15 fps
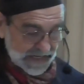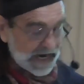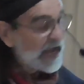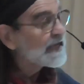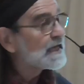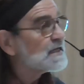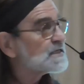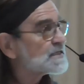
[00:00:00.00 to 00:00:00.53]
I
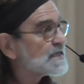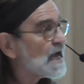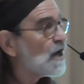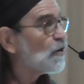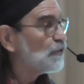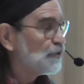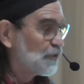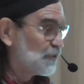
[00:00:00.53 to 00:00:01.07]
can
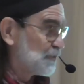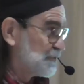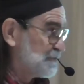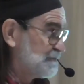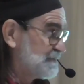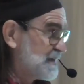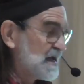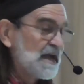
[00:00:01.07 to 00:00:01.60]
tell you
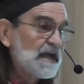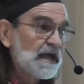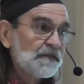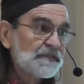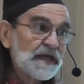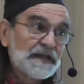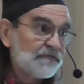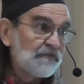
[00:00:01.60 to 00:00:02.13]

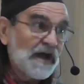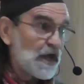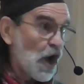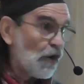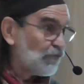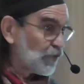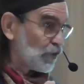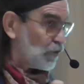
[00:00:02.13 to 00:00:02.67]
that if I
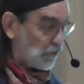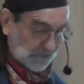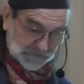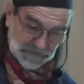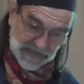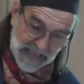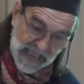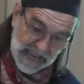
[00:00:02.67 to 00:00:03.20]
overlook
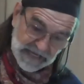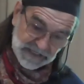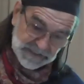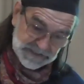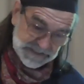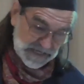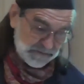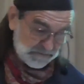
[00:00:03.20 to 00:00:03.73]
the aches and